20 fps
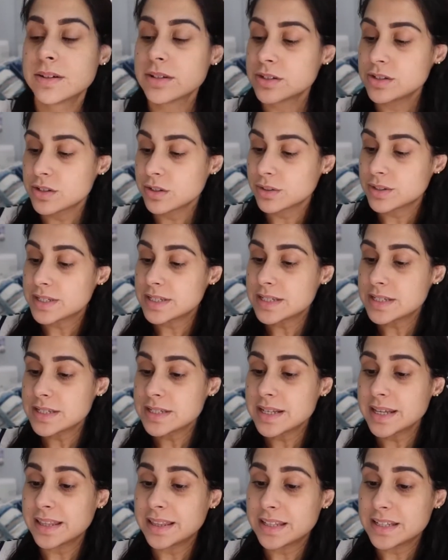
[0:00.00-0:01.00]
So this is
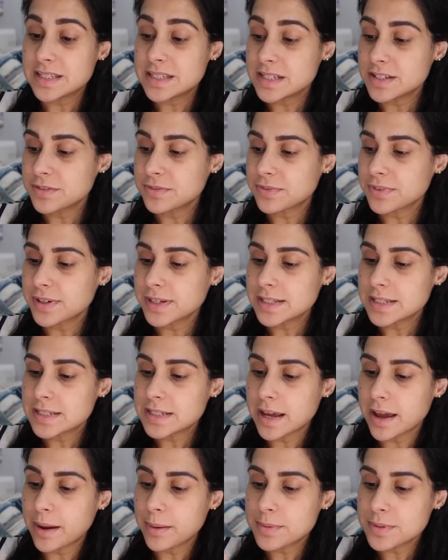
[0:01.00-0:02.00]
like the different
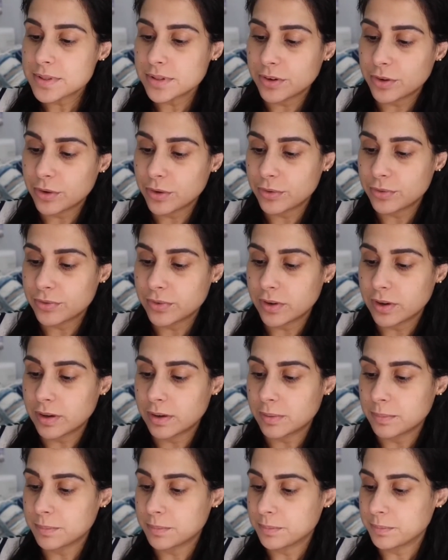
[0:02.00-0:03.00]
types of
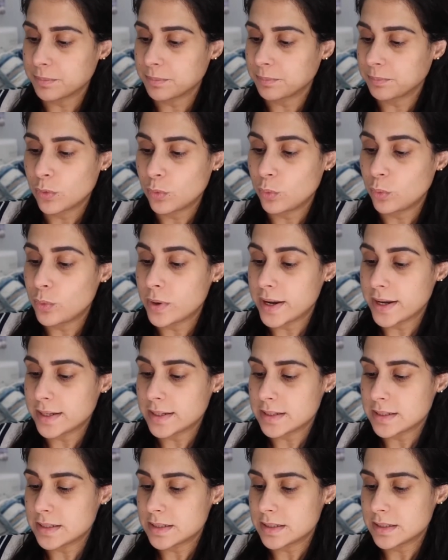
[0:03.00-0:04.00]

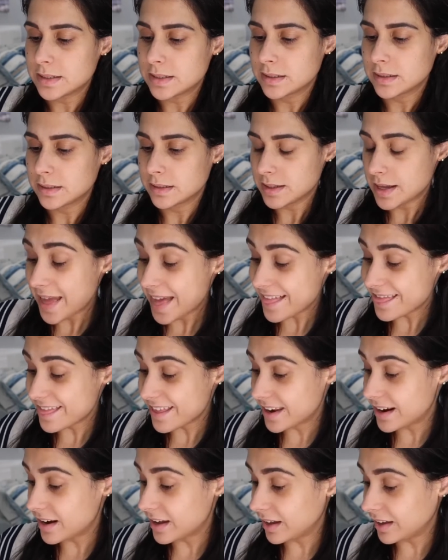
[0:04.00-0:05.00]
red, and
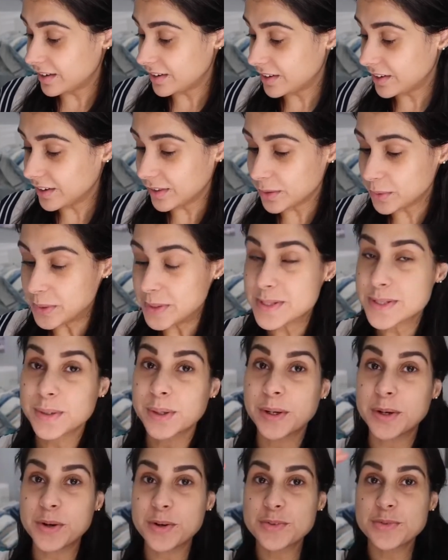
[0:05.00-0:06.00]
then another one, so
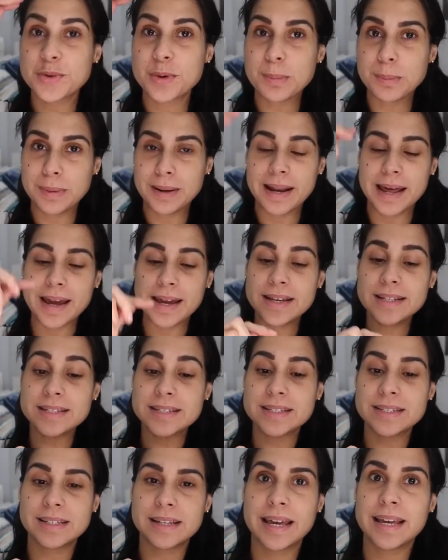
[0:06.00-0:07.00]
it goes from light
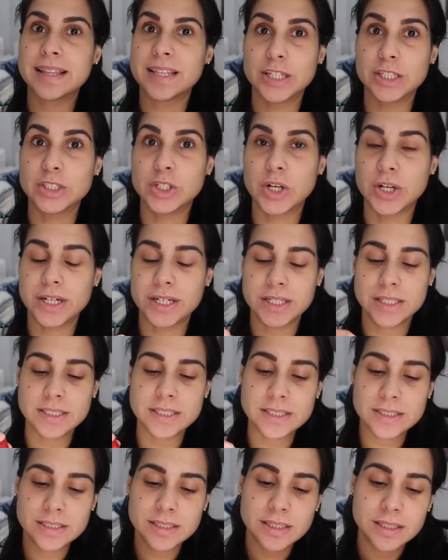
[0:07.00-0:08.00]
to like the darkest.